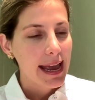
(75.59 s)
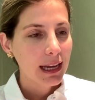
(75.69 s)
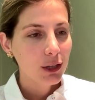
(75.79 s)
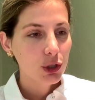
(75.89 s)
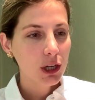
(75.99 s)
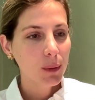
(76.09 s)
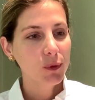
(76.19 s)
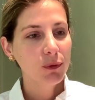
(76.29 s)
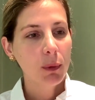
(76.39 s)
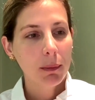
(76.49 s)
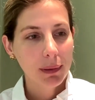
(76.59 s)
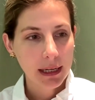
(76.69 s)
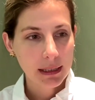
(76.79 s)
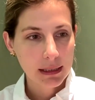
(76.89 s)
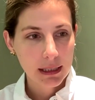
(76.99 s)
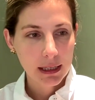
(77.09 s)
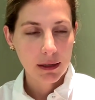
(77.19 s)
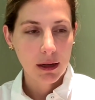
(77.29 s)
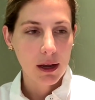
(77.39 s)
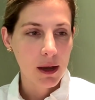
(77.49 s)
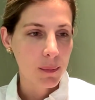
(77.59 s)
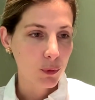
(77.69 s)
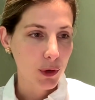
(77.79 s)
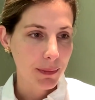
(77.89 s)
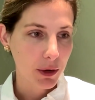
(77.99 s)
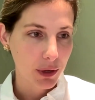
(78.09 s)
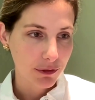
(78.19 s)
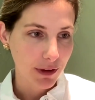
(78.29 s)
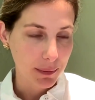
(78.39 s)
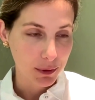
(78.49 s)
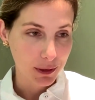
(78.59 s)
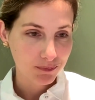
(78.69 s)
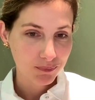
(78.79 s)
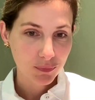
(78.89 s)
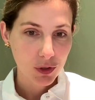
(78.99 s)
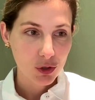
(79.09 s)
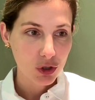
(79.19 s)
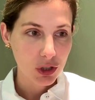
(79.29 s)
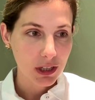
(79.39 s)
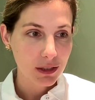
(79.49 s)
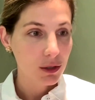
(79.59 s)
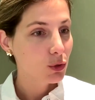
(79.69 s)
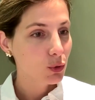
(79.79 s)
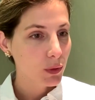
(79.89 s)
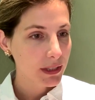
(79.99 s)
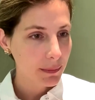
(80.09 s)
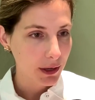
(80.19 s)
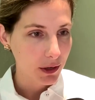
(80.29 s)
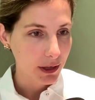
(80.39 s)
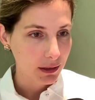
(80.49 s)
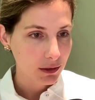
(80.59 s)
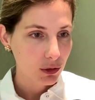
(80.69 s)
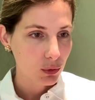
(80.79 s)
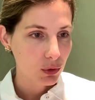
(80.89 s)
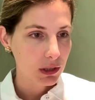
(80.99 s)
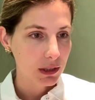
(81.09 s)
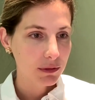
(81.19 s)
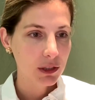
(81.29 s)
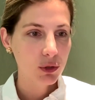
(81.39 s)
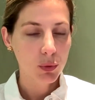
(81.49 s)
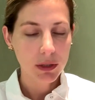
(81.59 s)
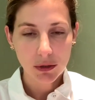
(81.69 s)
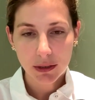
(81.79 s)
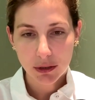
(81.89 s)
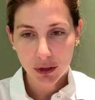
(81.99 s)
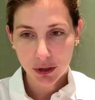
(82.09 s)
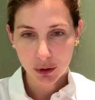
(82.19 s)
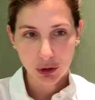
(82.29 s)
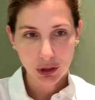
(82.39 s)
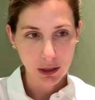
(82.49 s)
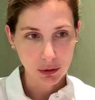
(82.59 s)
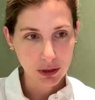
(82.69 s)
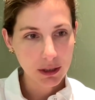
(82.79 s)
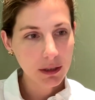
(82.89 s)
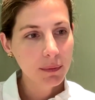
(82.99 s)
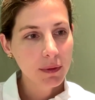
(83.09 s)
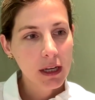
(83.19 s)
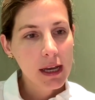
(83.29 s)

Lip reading: And she comes from a blended remarried family. She's Swiss American, so she lived in Switzerland during her childhood.